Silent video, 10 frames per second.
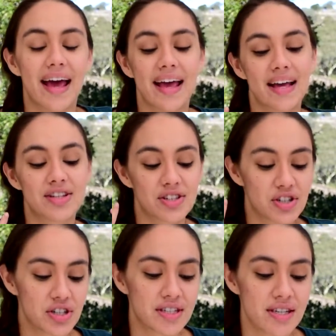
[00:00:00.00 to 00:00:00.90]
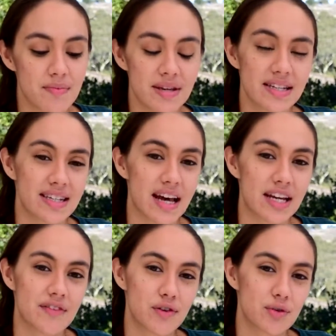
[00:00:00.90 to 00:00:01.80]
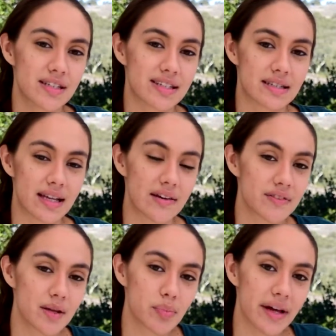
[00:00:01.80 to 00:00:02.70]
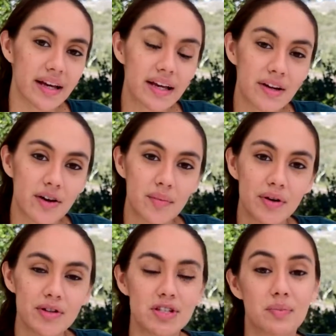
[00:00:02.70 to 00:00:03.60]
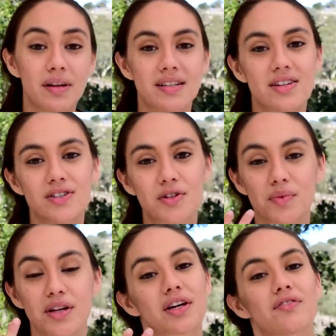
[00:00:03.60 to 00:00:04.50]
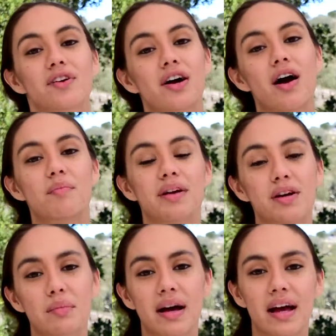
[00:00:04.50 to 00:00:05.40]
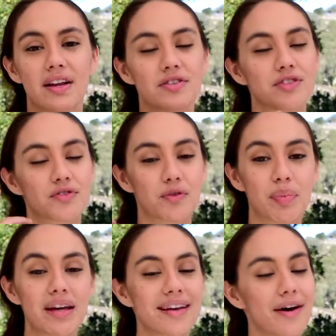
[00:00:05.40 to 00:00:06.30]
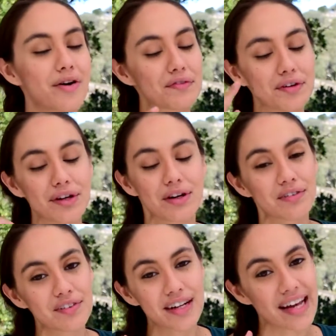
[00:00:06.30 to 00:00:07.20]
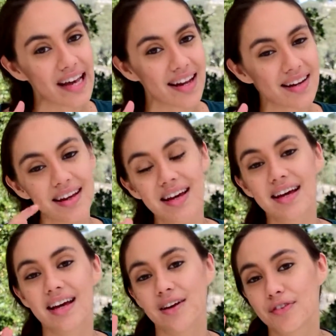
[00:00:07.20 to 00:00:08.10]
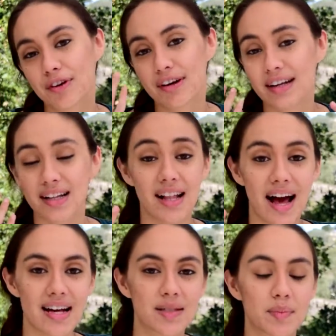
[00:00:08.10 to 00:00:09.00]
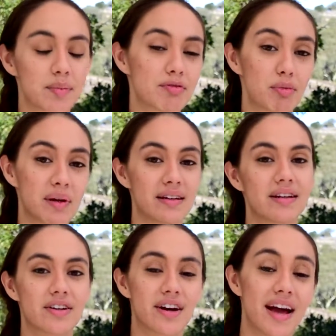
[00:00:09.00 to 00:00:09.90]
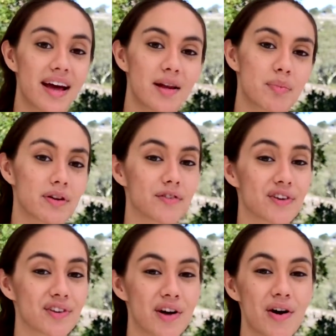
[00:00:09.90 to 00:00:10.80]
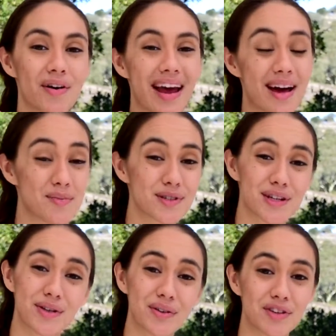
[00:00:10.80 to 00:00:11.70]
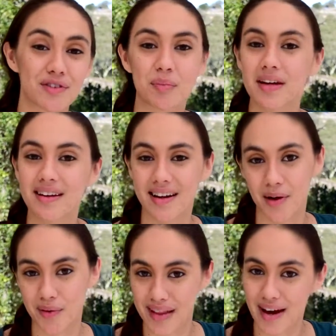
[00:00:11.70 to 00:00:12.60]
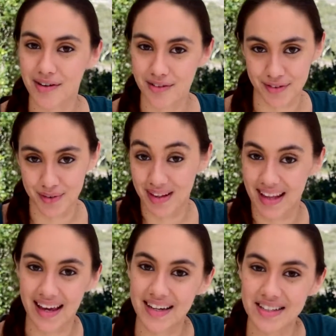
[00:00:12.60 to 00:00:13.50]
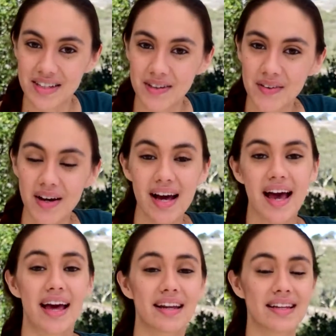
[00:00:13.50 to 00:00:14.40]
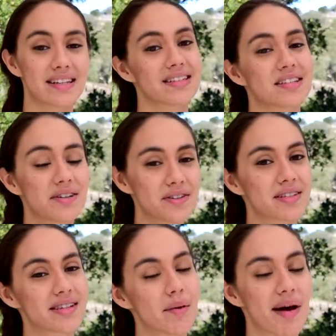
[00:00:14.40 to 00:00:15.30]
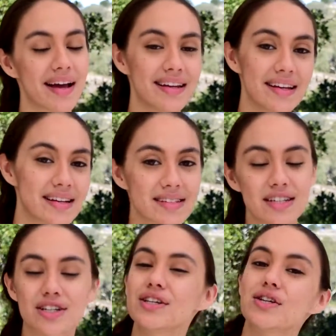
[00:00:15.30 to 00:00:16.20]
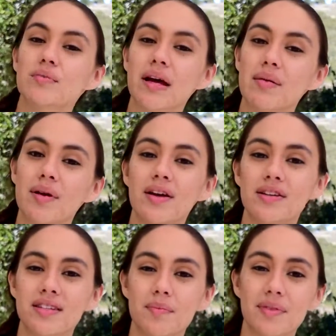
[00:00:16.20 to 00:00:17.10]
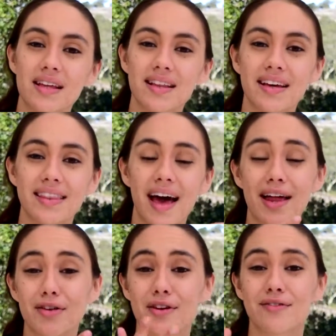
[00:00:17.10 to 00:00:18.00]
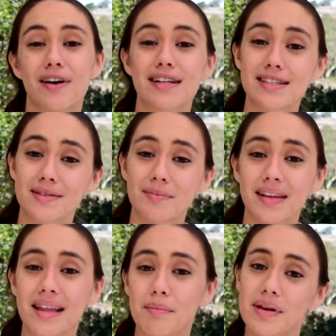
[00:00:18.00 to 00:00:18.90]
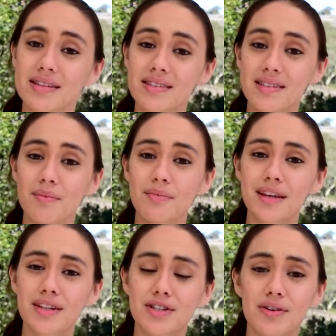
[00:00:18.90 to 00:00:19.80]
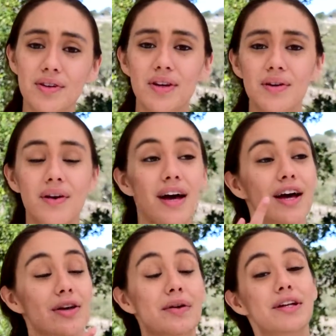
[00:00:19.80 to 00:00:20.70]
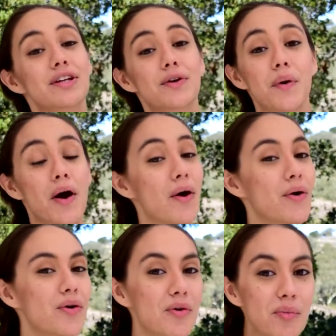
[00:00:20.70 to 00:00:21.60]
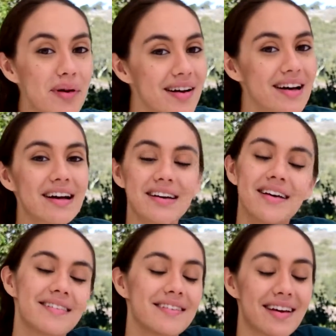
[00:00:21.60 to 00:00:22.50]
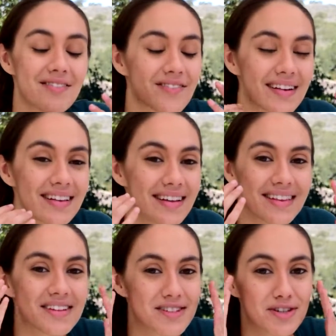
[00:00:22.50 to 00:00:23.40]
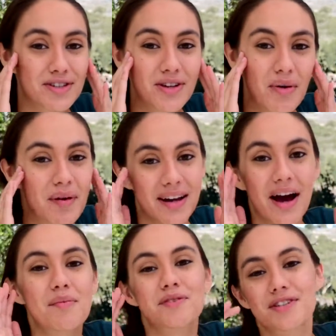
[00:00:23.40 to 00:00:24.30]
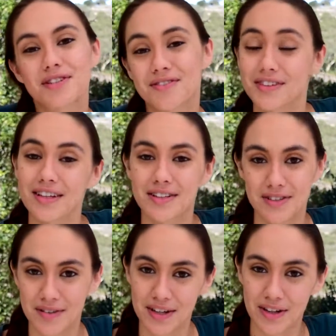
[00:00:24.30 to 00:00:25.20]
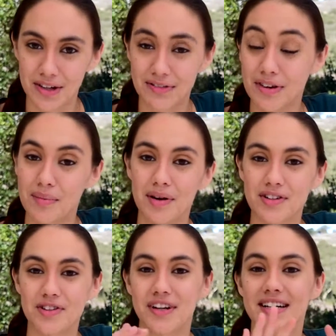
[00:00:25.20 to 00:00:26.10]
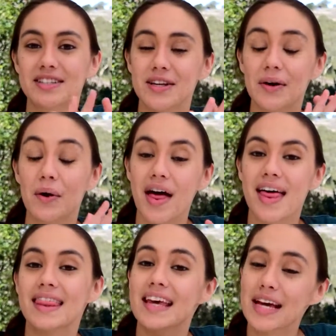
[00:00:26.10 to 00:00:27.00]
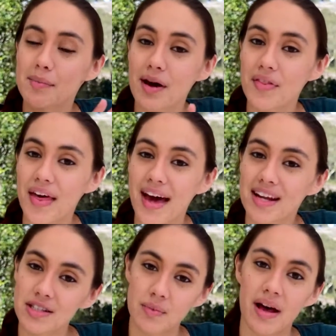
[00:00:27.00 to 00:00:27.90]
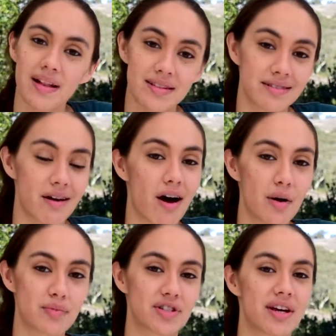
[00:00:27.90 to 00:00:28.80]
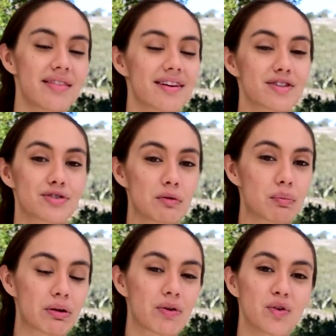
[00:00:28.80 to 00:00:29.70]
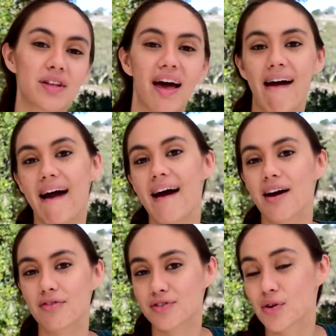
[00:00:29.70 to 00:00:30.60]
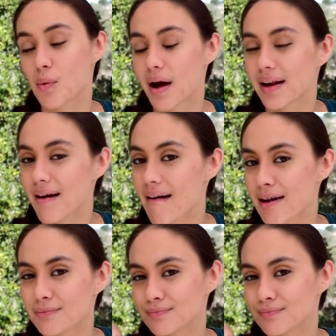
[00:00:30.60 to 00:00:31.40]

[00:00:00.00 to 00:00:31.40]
It's just something to kind of use as a safety blanket almost, but it's also really good for calming your mind. You just repeat it over and over again. If you're in a class, maybe repeat it in your head, but if you're alone, absolutely repeat it out loud if you'd like to, and it instills some ideas into you maybe or something like that. You can find something that means something to you. You can do Om. Really, there's just so many options for things you can do for a mantra, so think about that as well as an option. They're super cool to have, so why not?